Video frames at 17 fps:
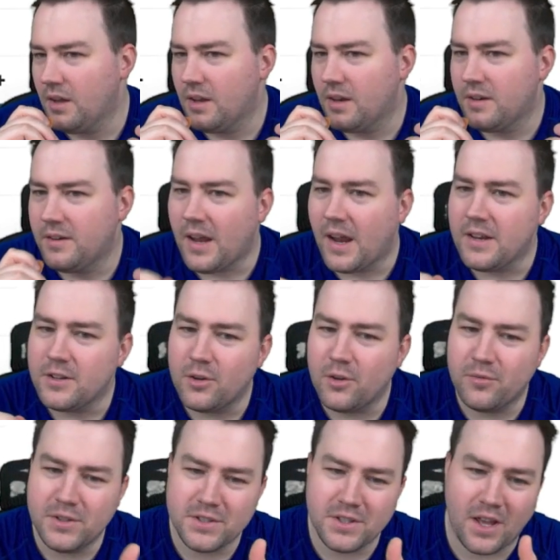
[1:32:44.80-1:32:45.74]
Neither
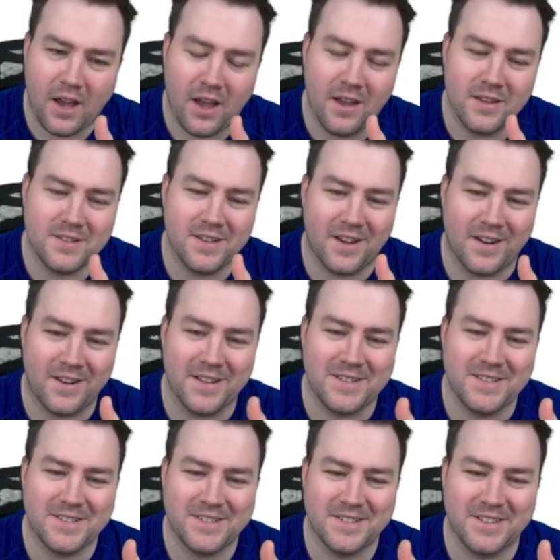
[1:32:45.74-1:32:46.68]
of these guys are
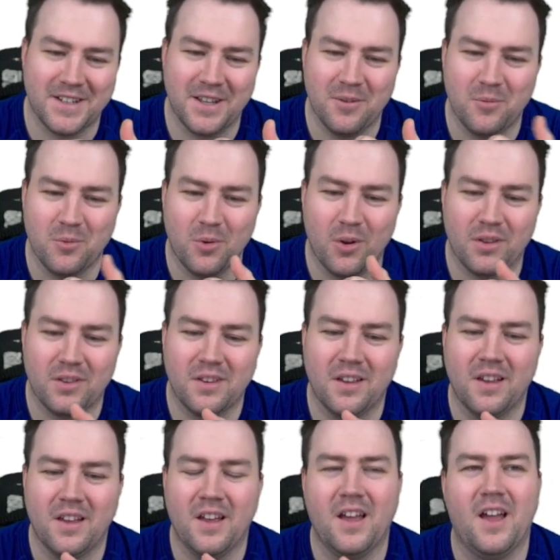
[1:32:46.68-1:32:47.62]
necessarily what
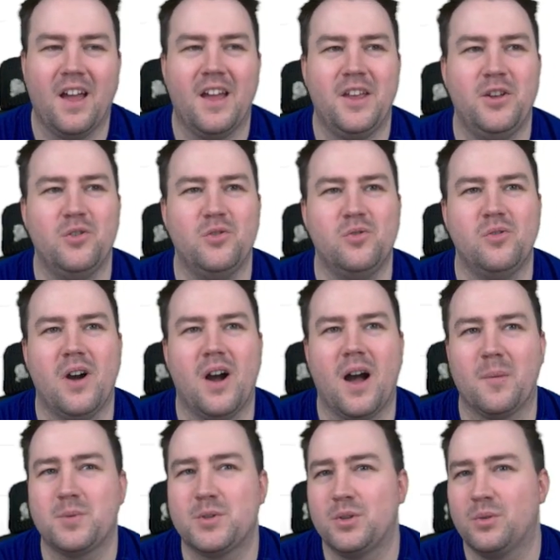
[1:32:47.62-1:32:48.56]
you
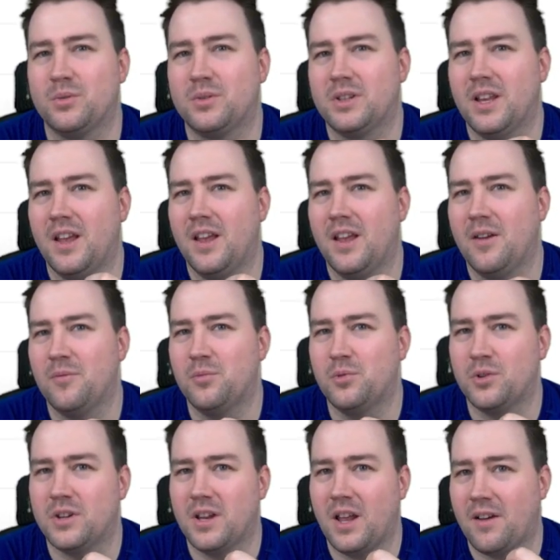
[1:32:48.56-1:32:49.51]
absolutely
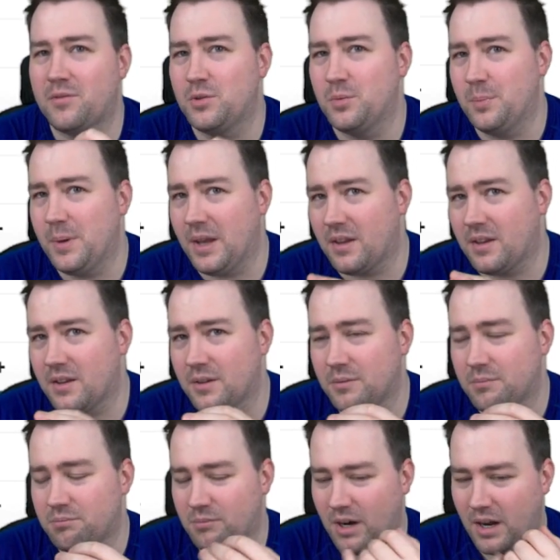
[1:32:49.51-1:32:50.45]
would love to pick,
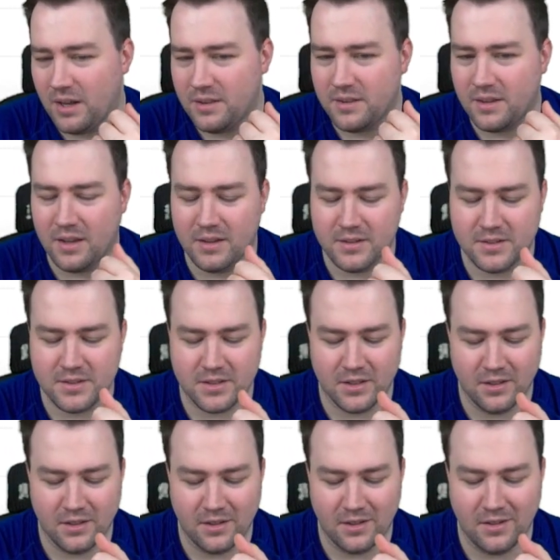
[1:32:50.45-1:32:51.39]
right? As
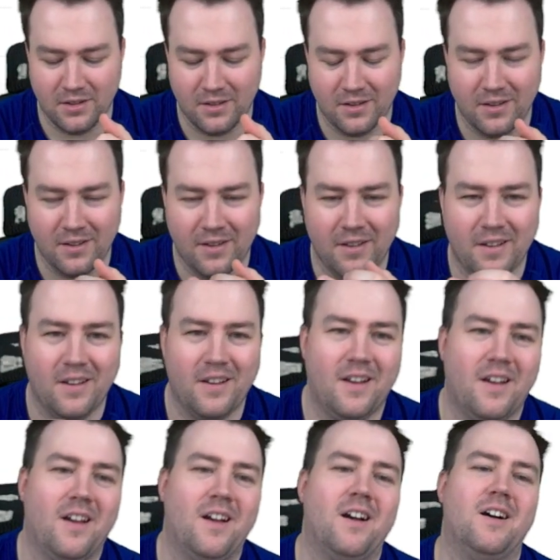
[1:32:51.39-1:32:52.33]
a
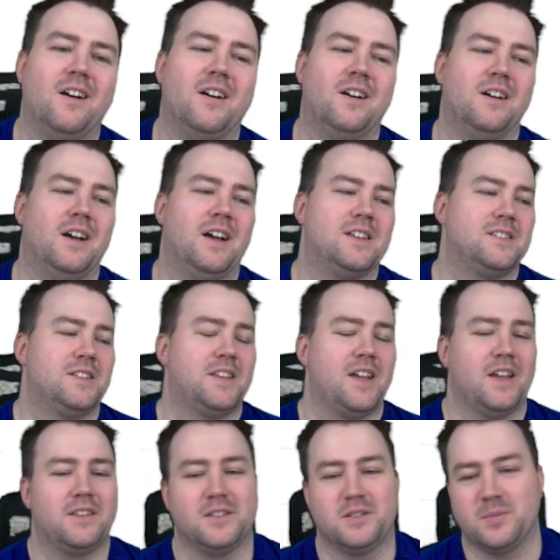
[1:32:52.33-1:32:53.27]

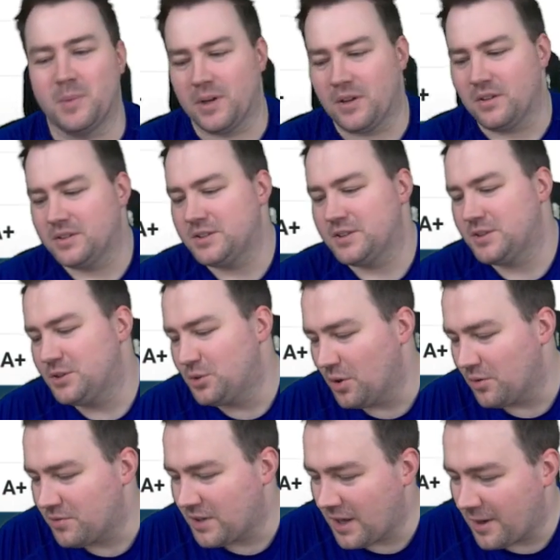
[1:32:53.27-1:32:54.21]
Titans, because 2
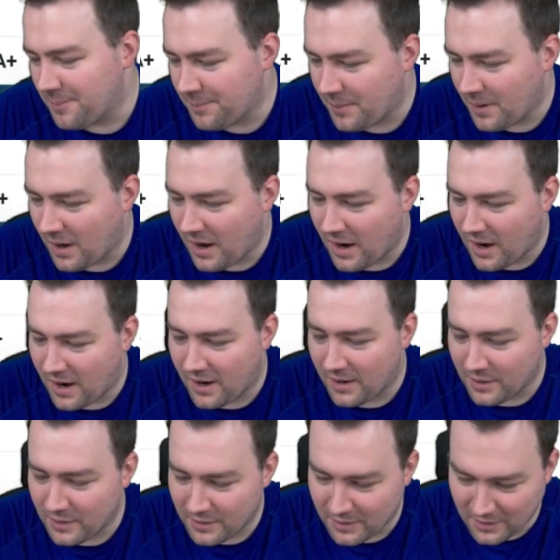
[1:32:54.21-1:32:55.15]
of them
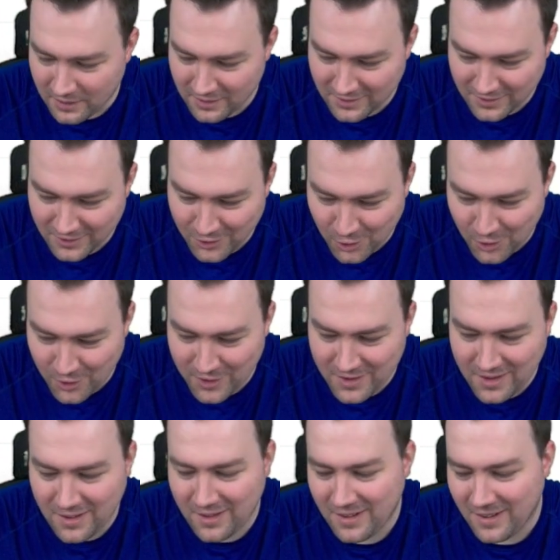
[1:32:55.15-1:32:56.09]
are corner,